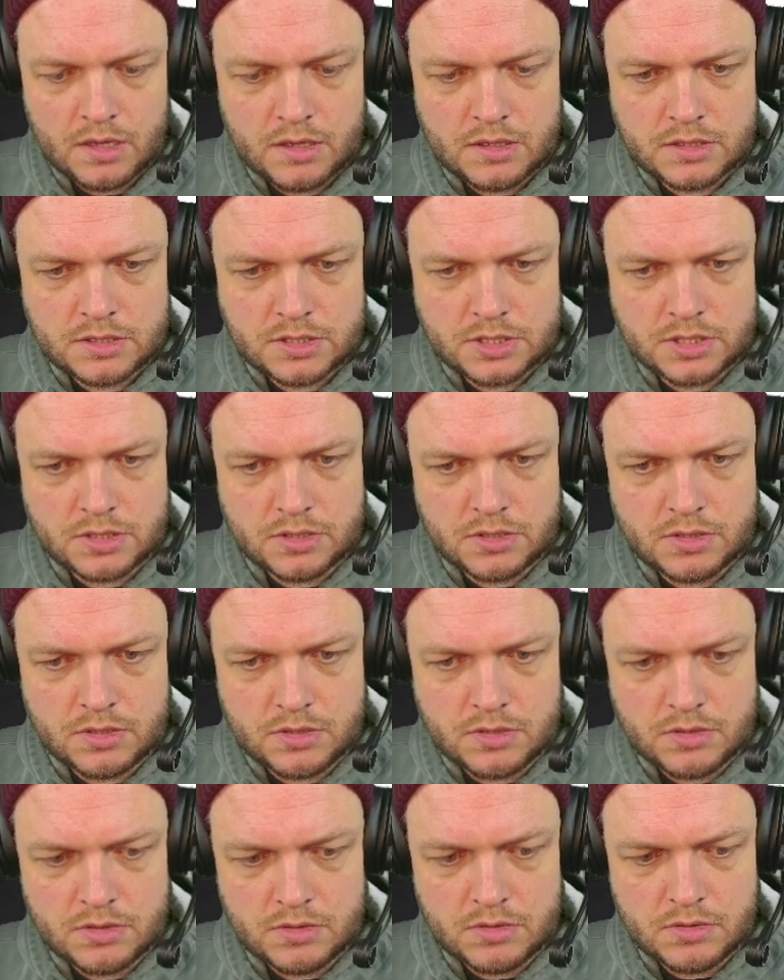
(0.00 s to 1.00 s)

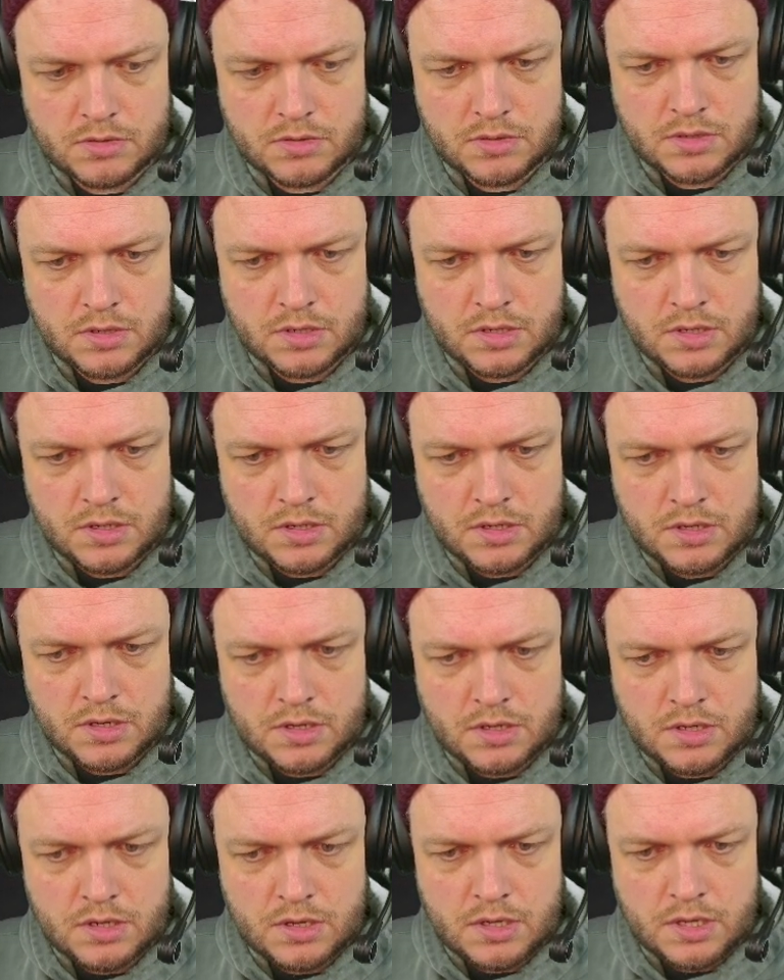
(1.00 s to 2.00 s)
So
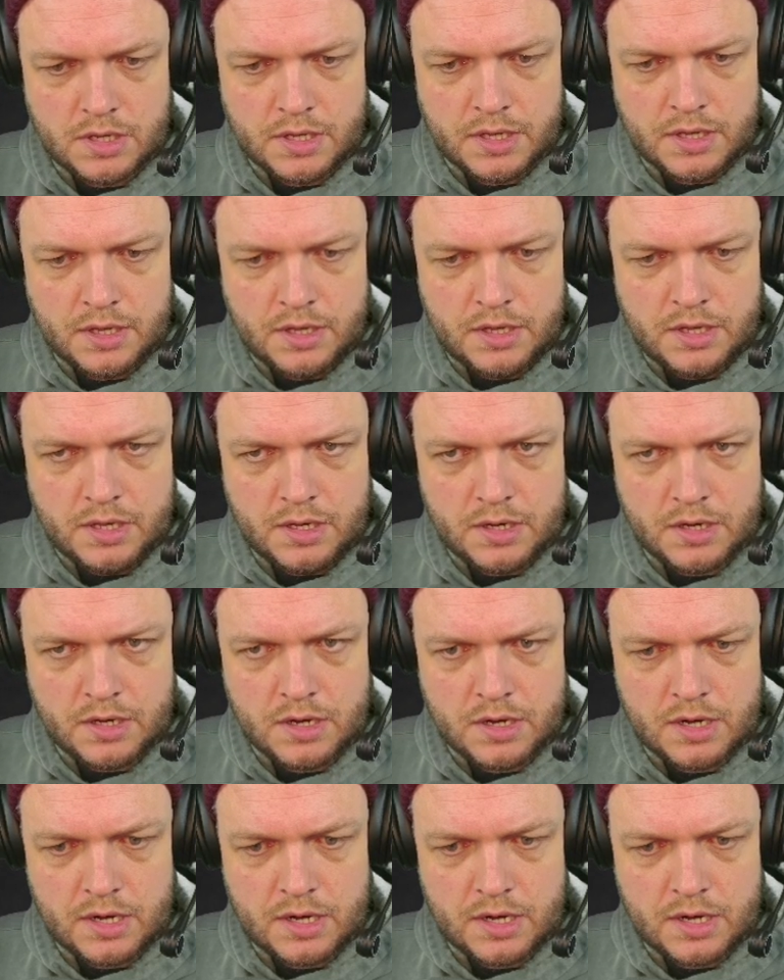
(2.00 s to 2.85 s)
here